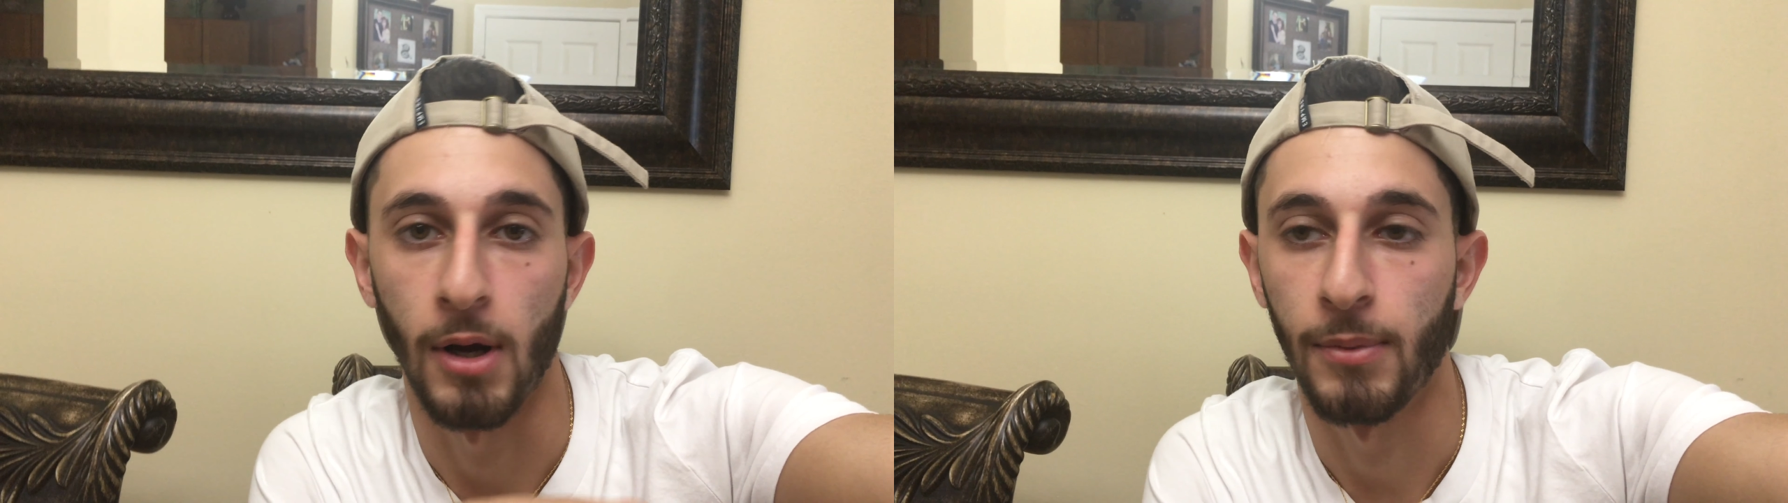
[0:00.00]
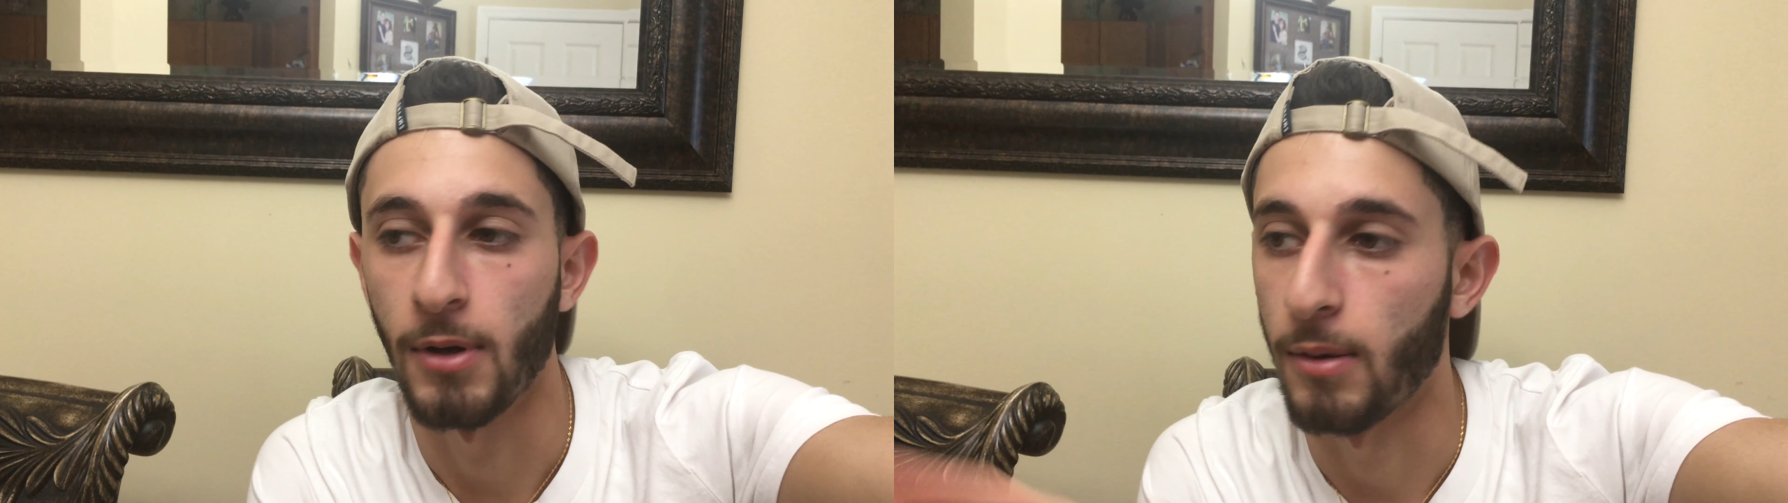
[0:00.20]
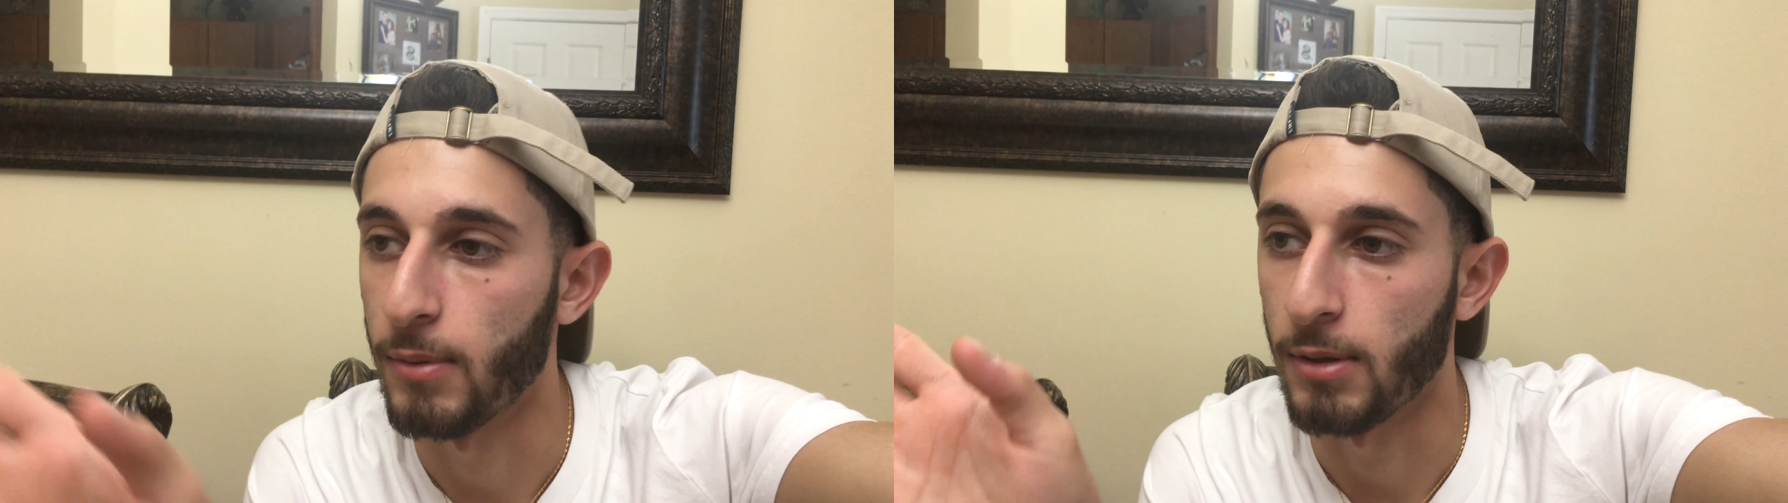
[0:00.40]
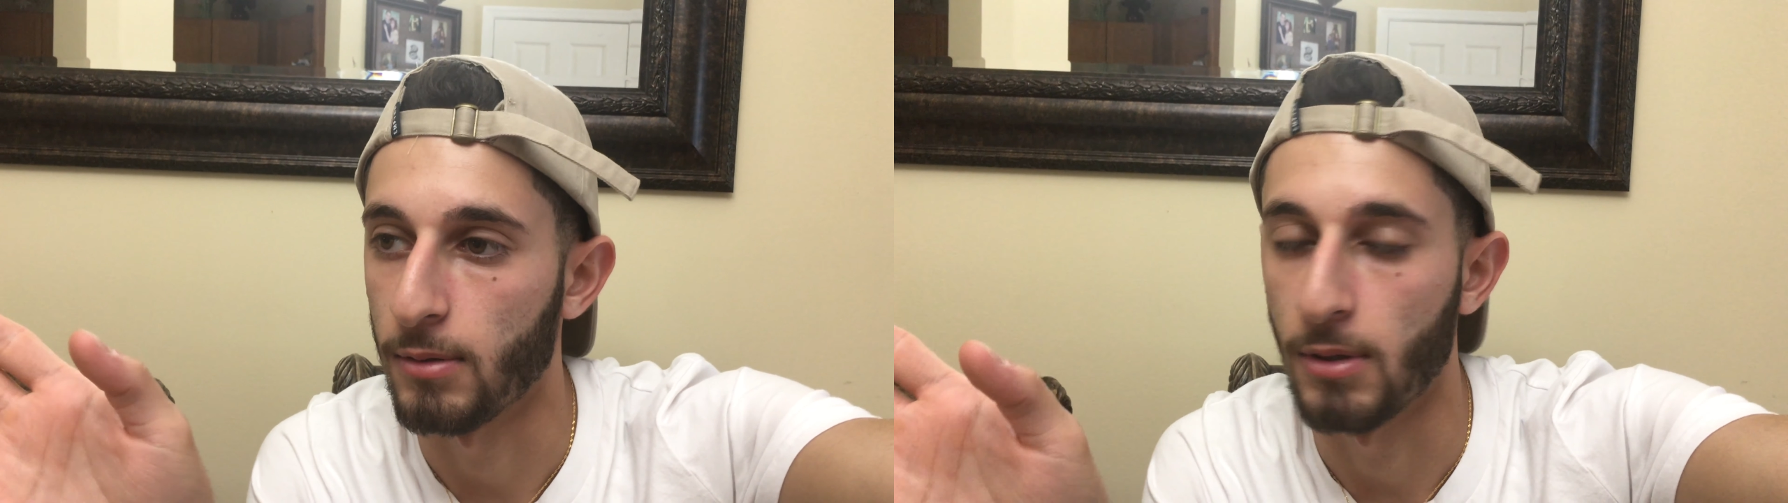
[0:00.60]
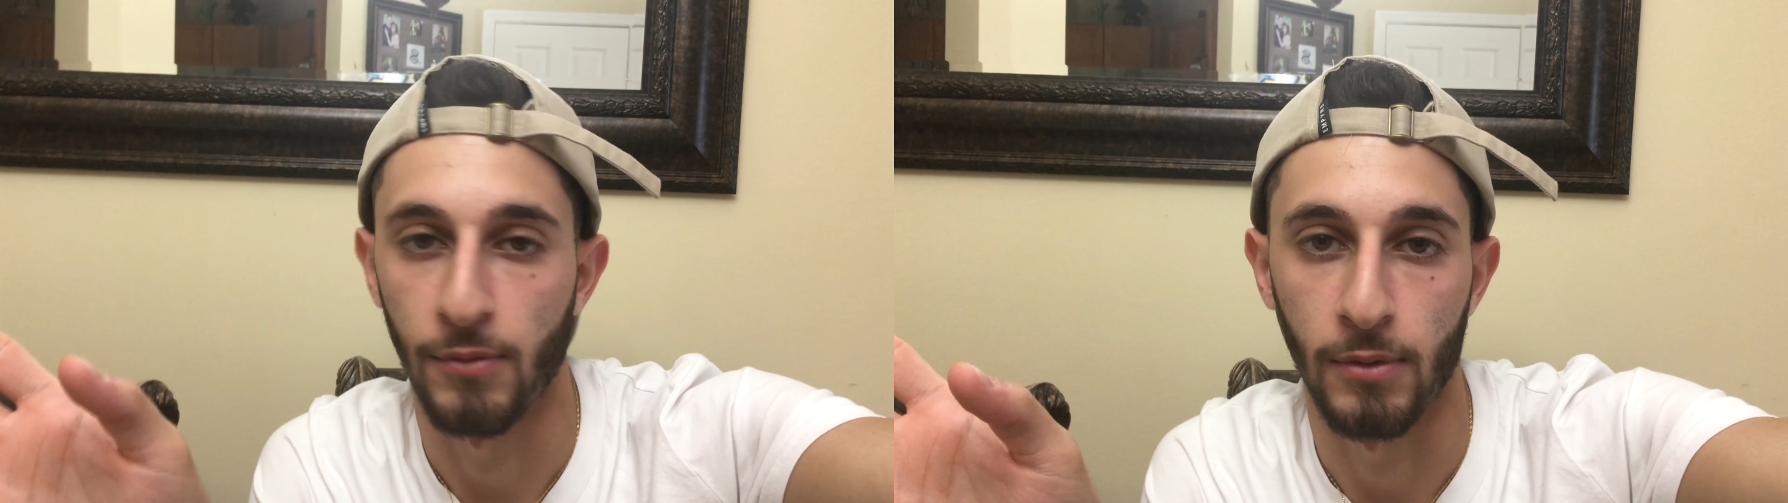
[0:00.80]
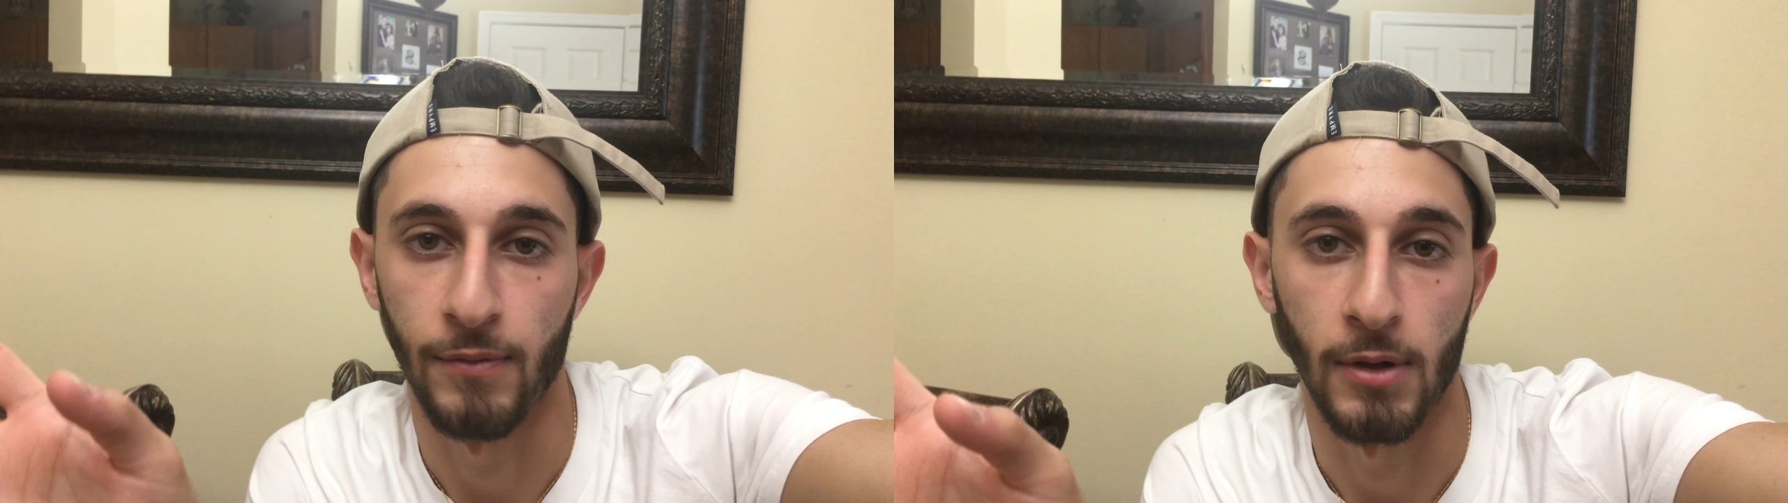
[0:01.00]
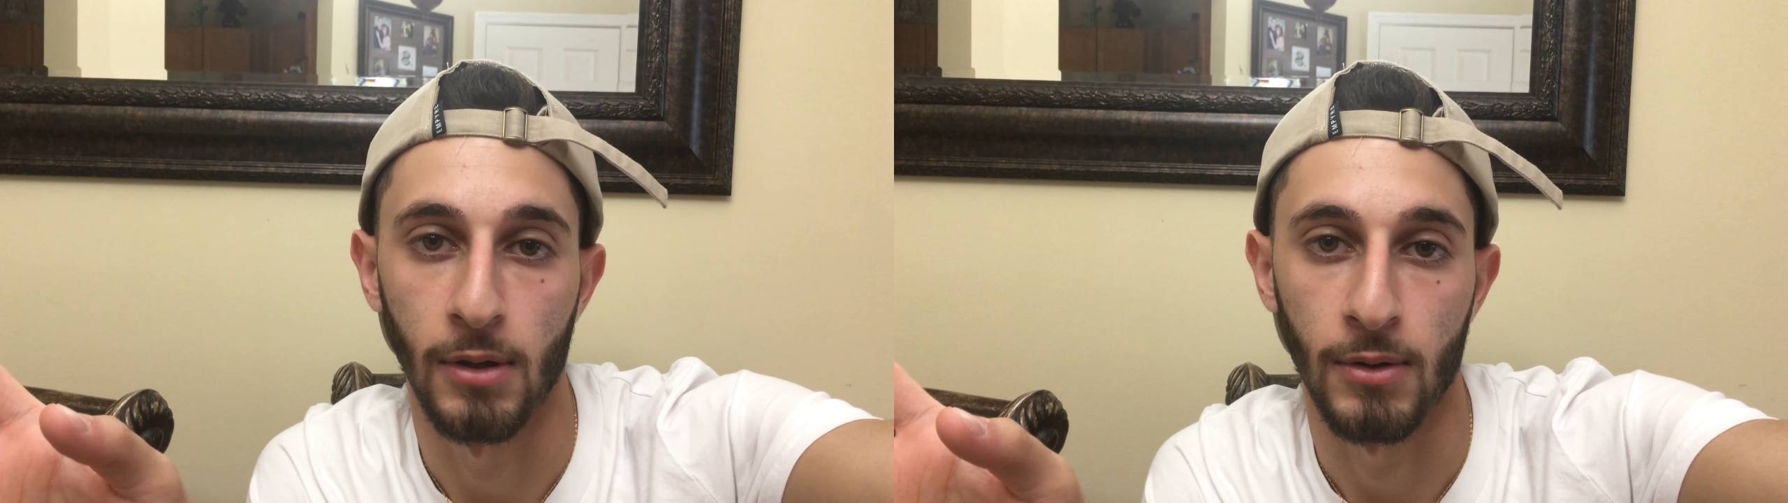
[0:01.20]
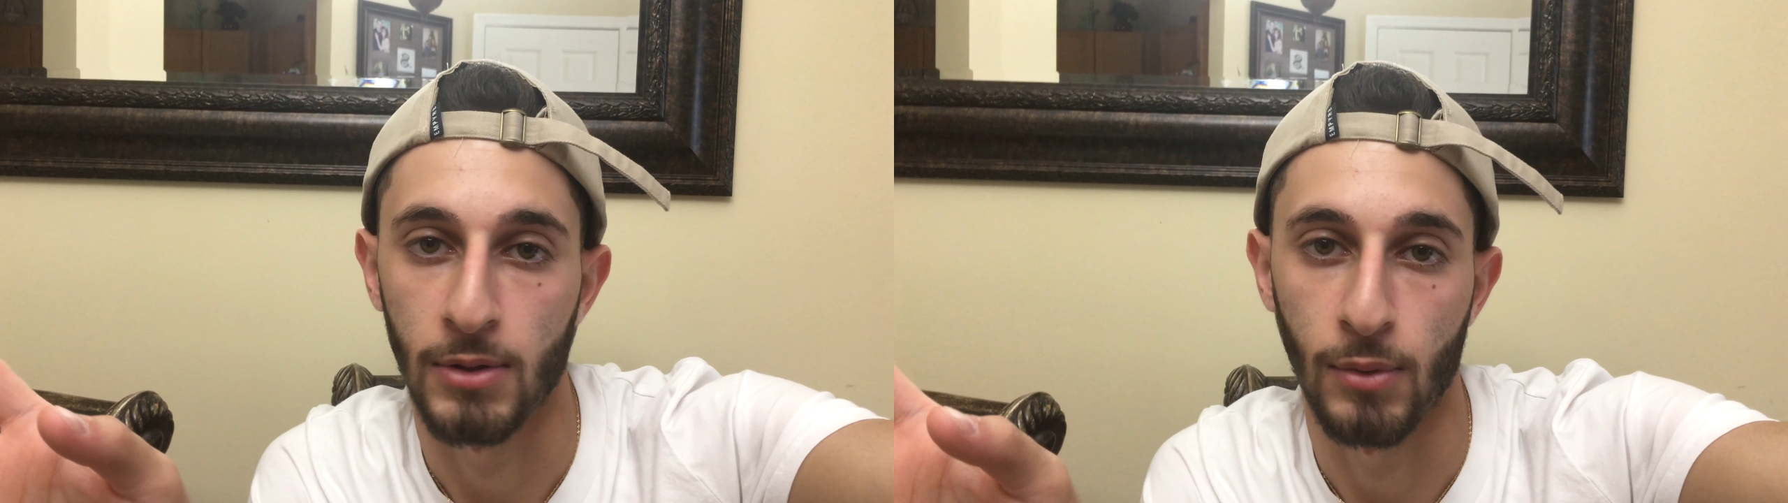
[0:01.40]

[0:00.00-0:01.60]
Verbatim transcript: upcoming different videos,